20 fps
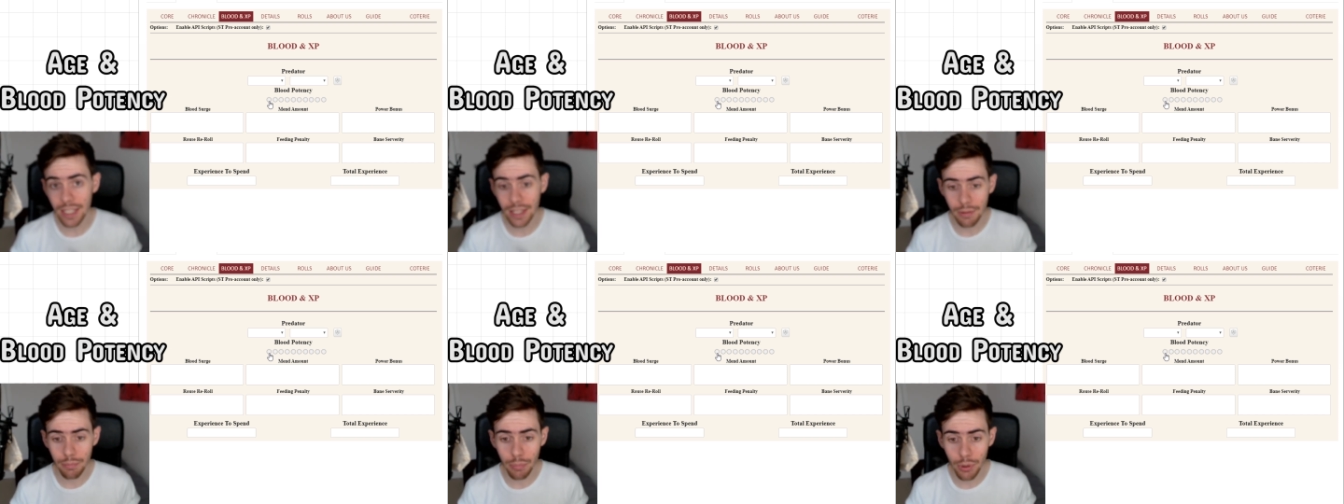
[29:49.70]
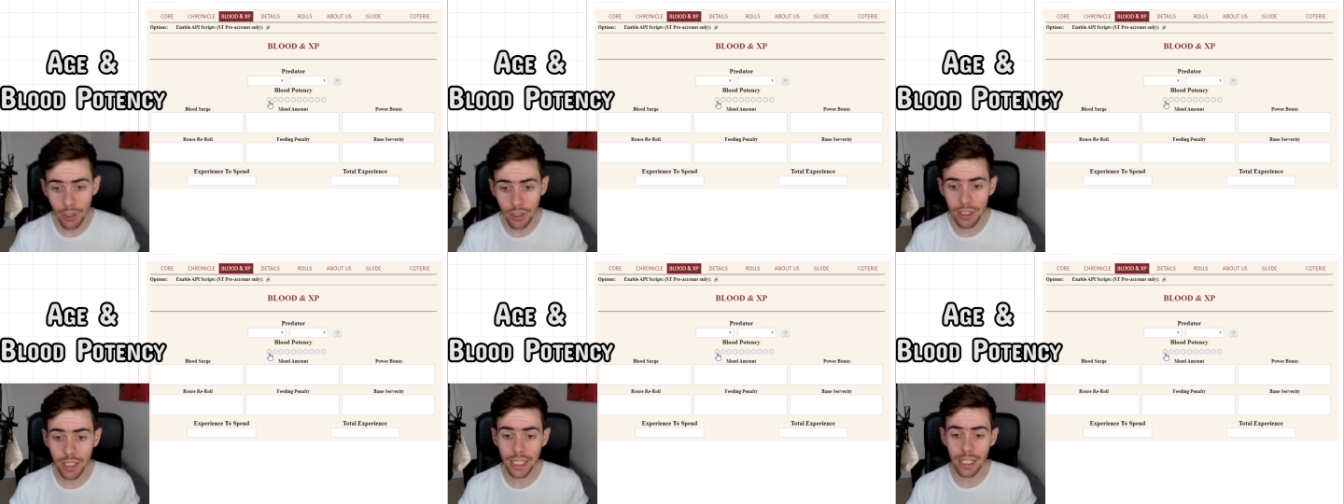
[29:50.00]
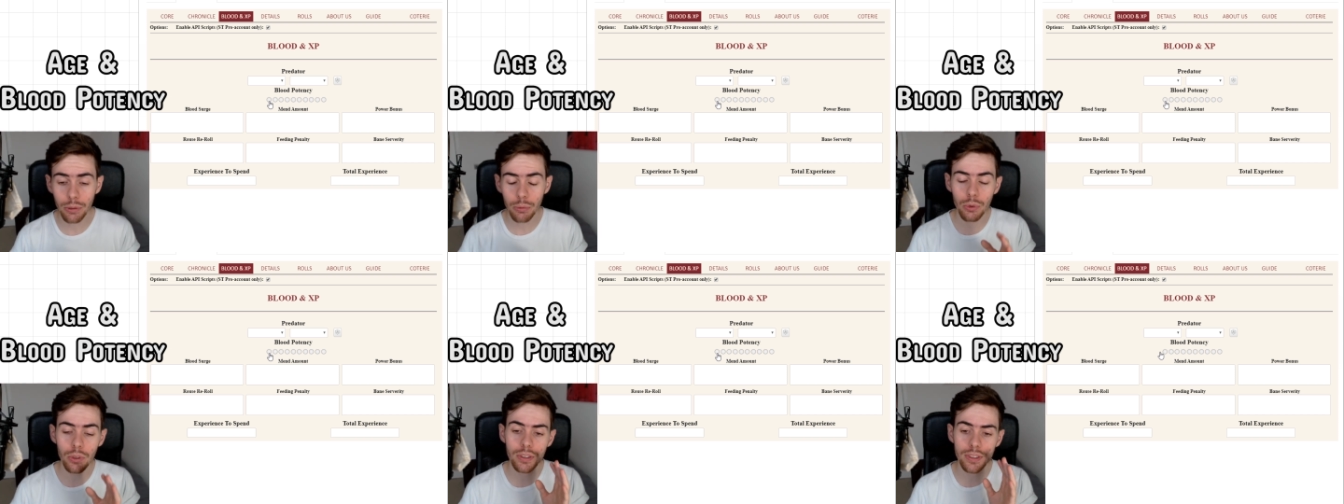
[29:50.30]
in the book,
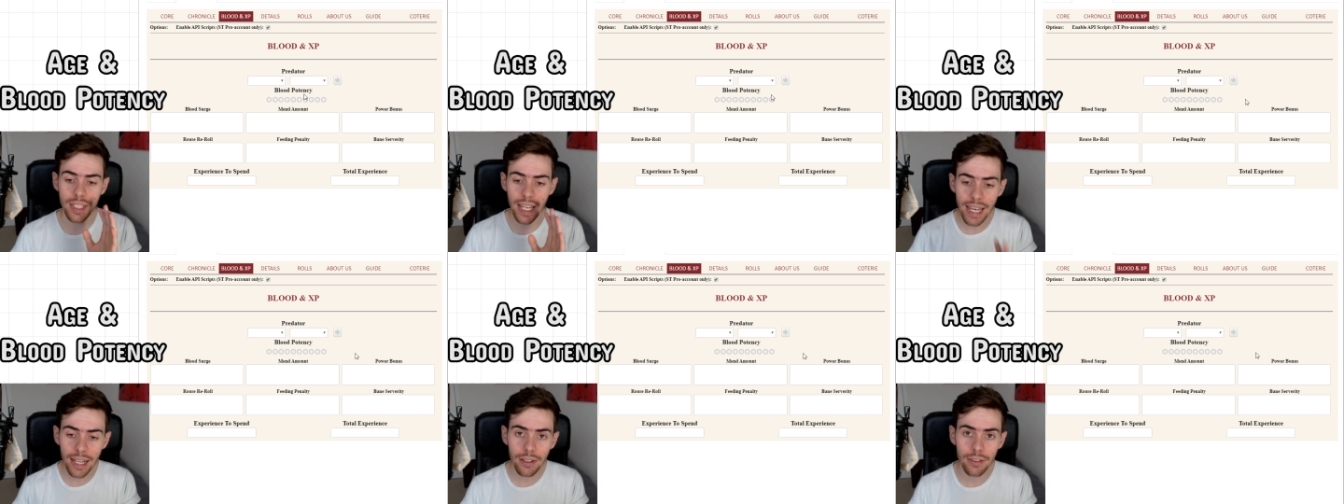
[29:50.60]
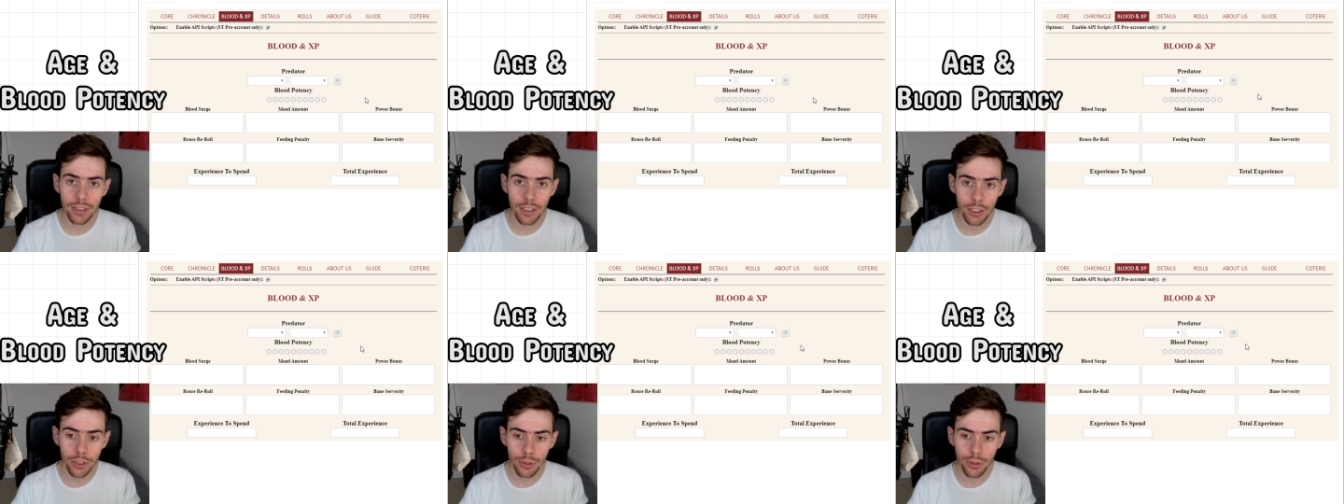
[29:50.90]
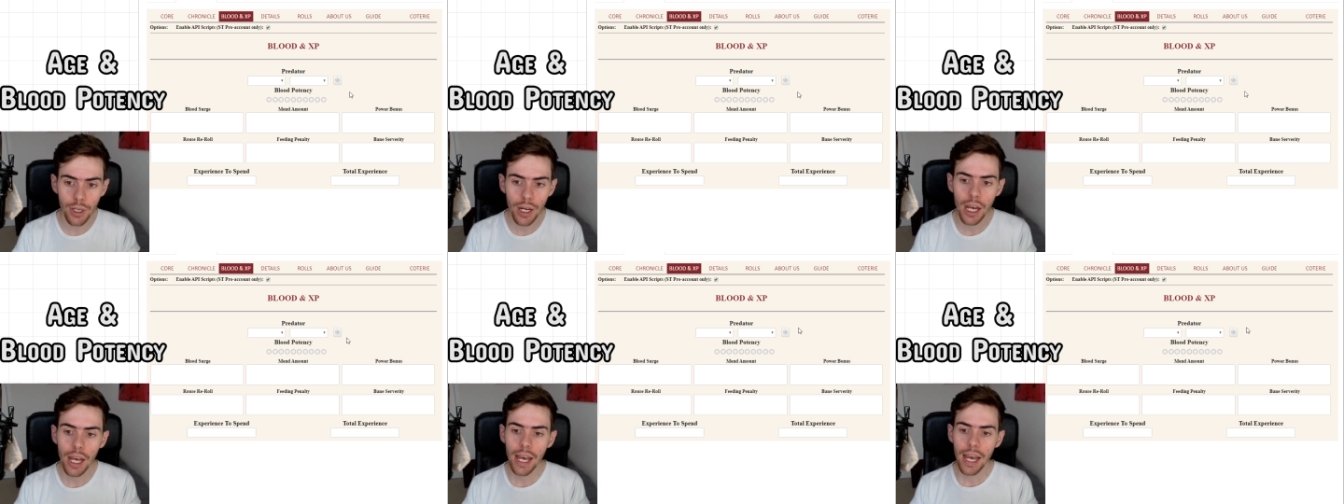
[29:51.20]
it will tell you
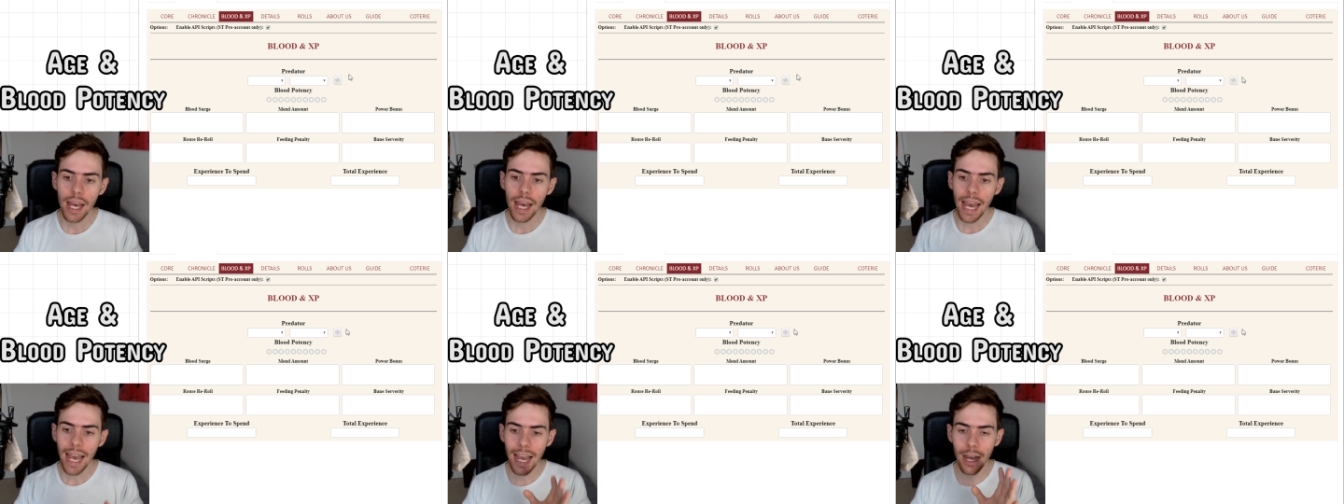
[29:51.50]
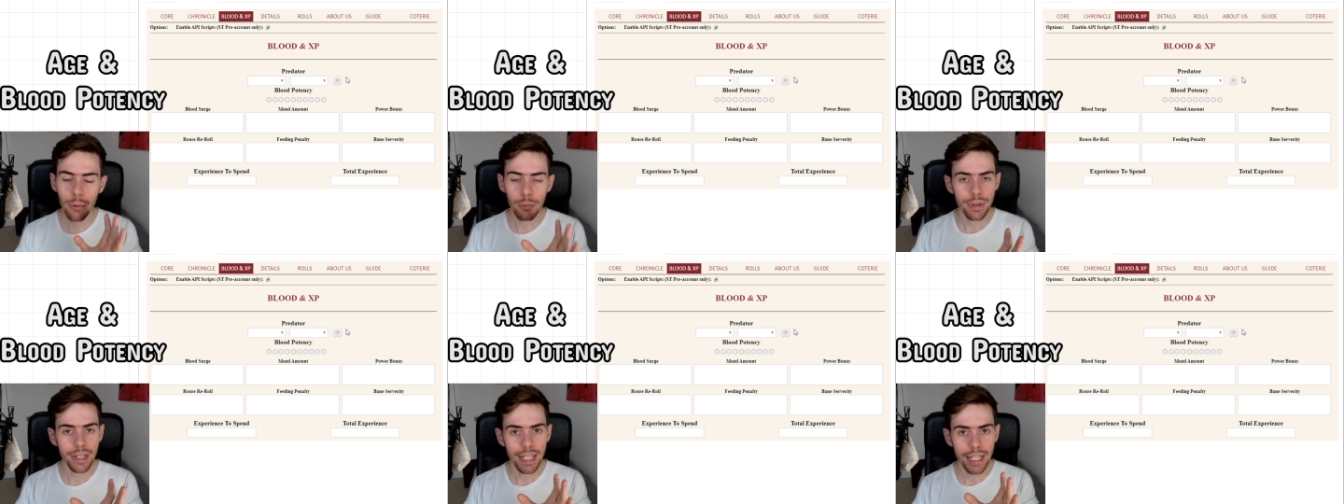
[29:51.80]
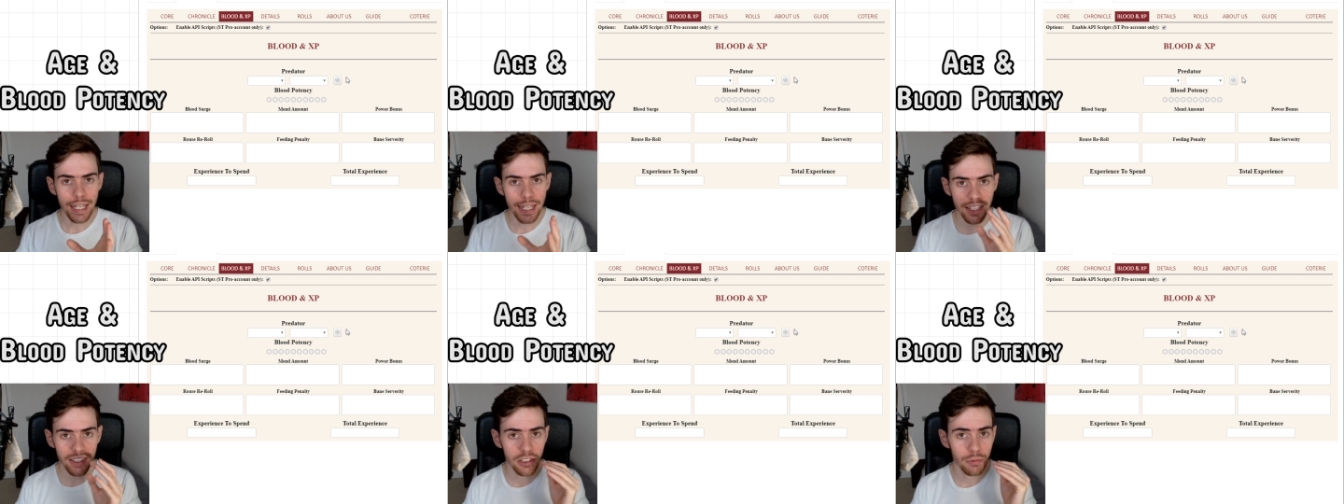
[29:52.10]
how
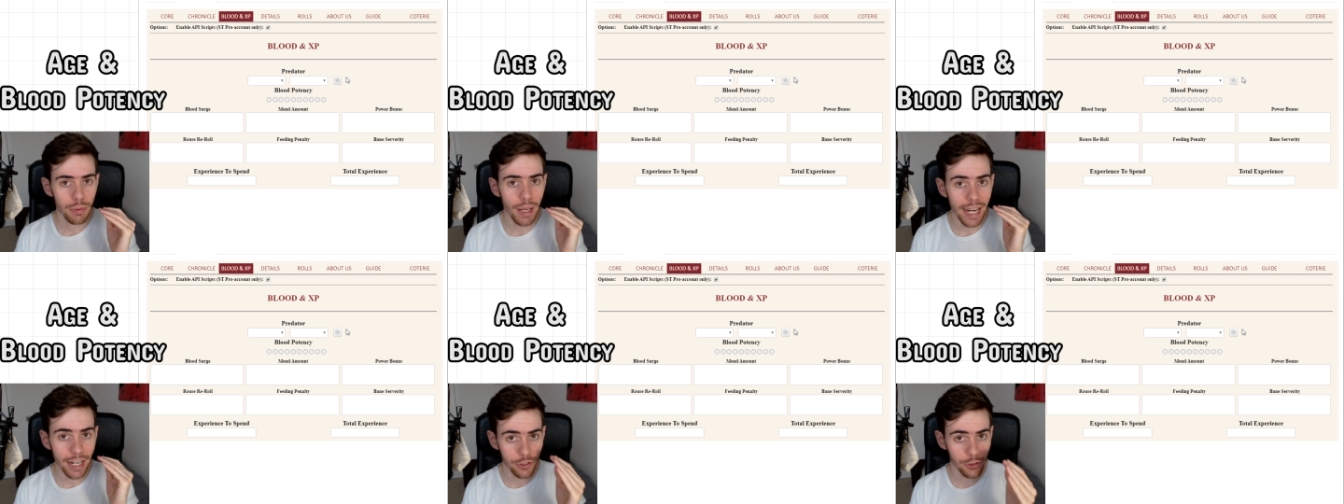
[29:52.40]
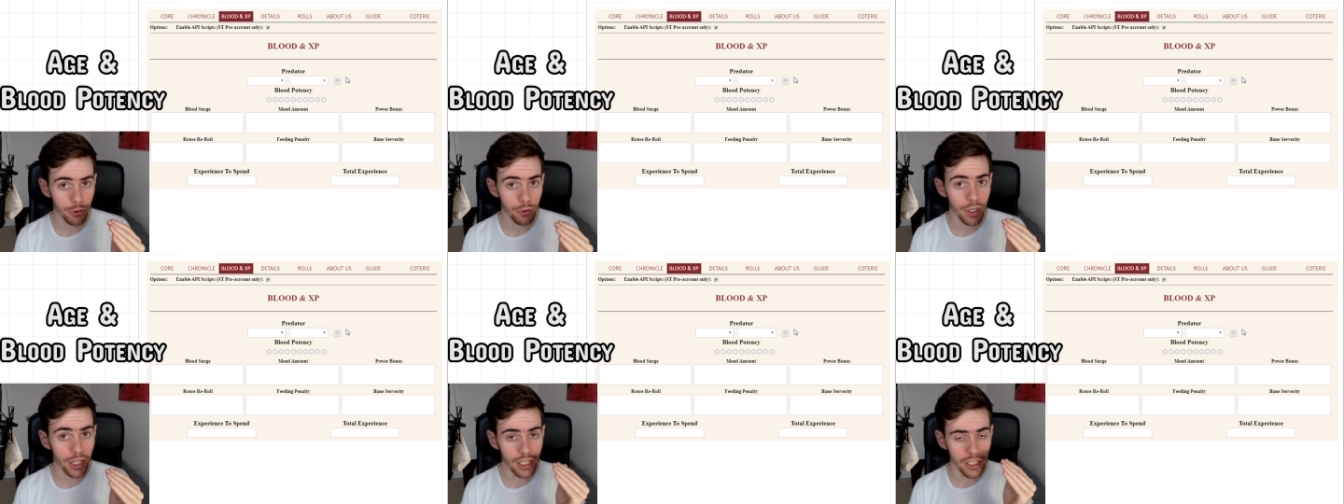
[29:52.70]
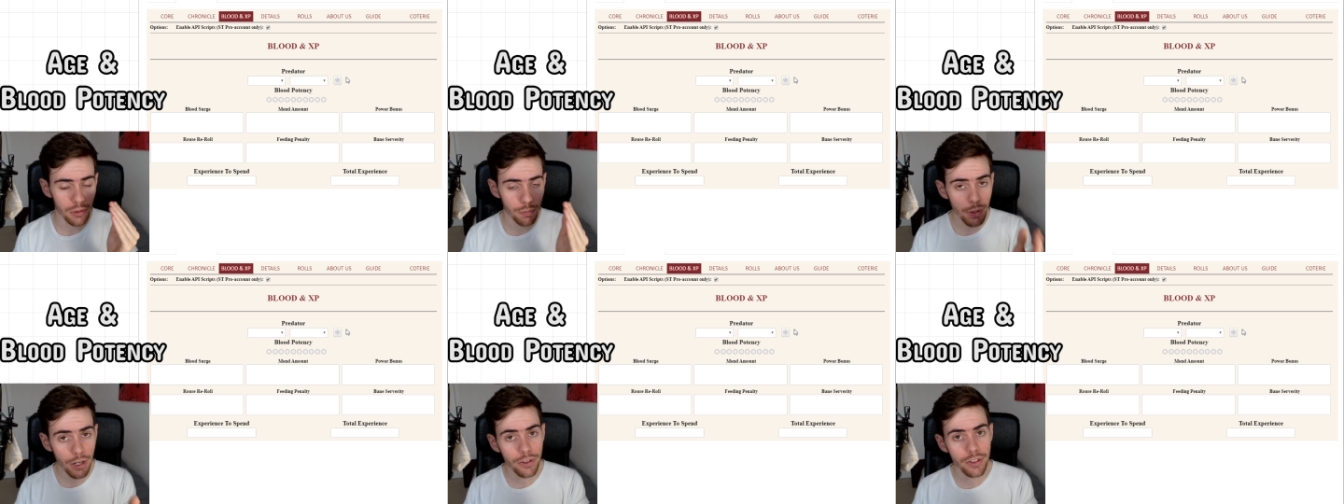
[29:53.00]
many ex- extra
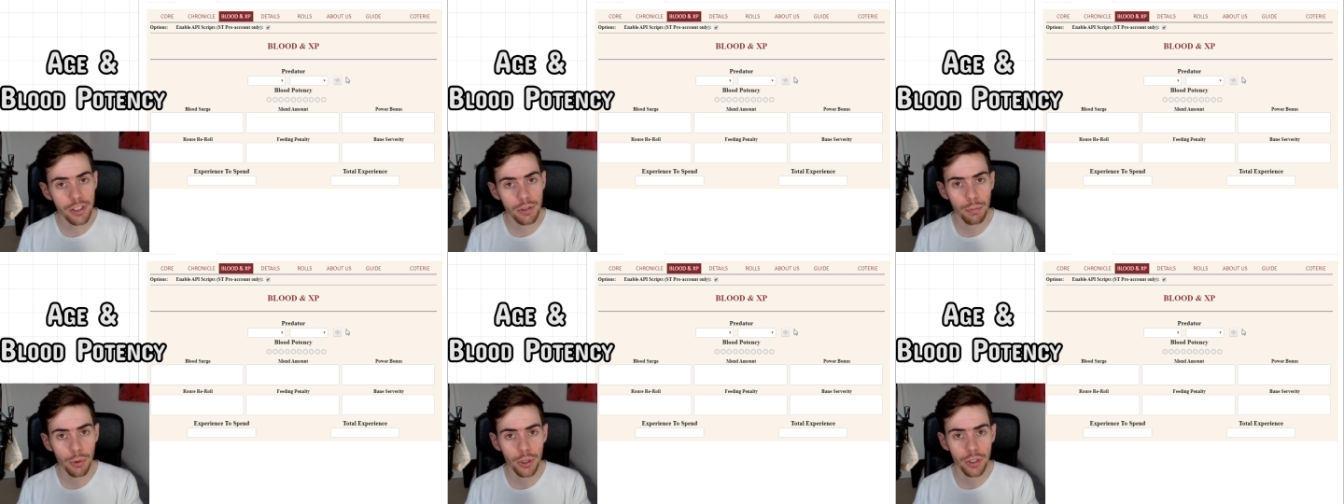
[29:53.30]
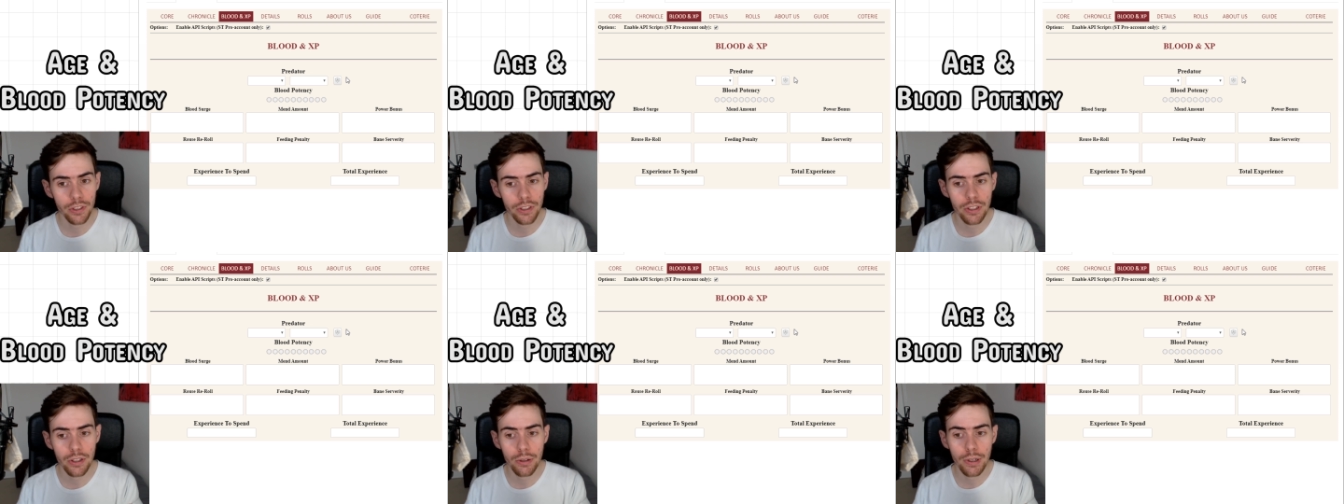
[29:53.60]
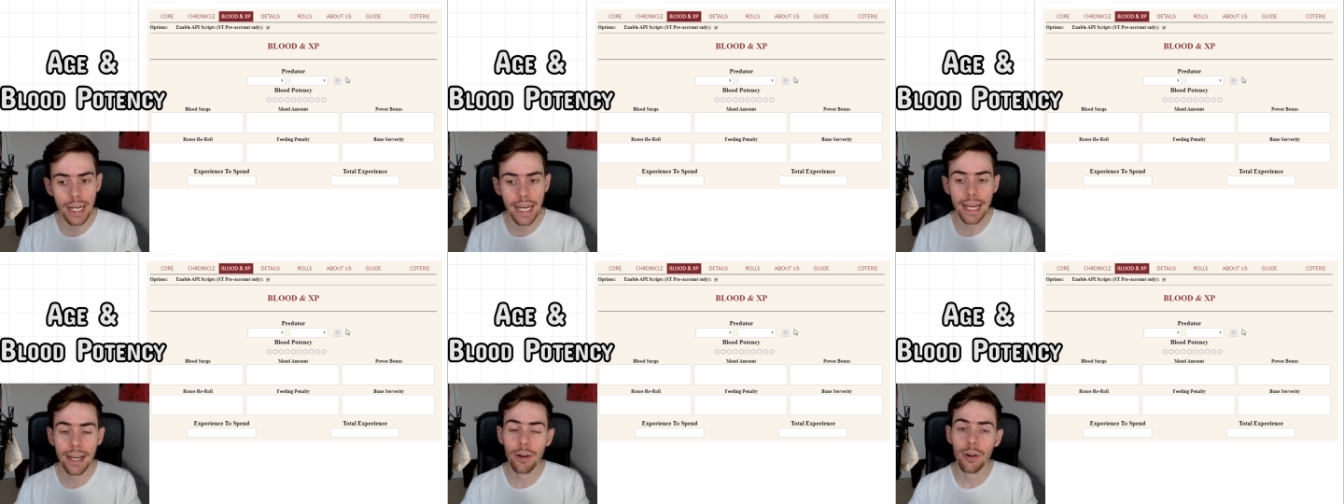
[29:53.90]
experience points you
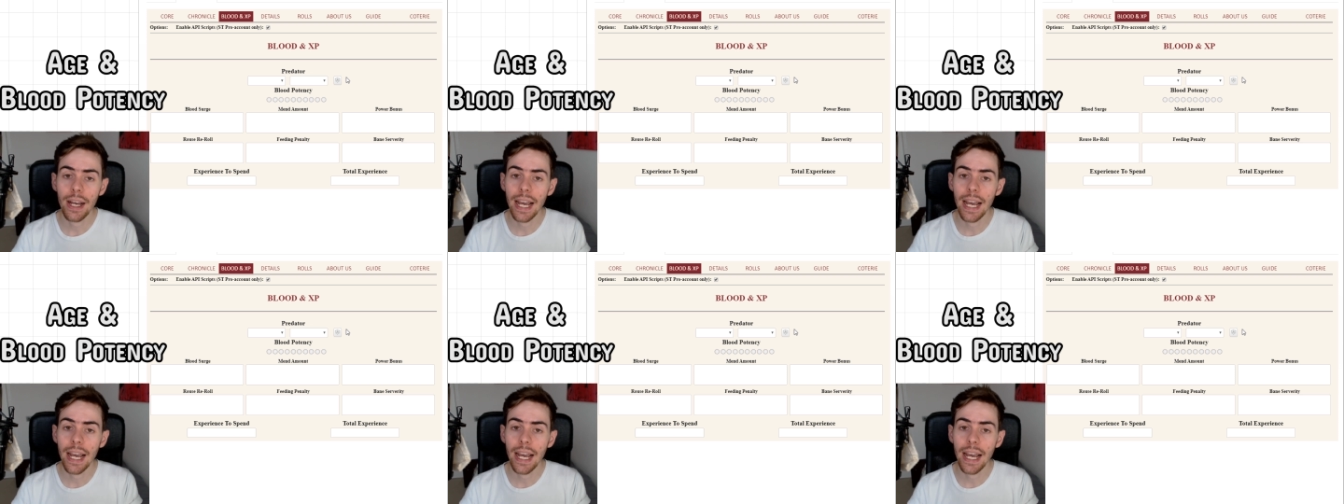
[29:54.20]
get,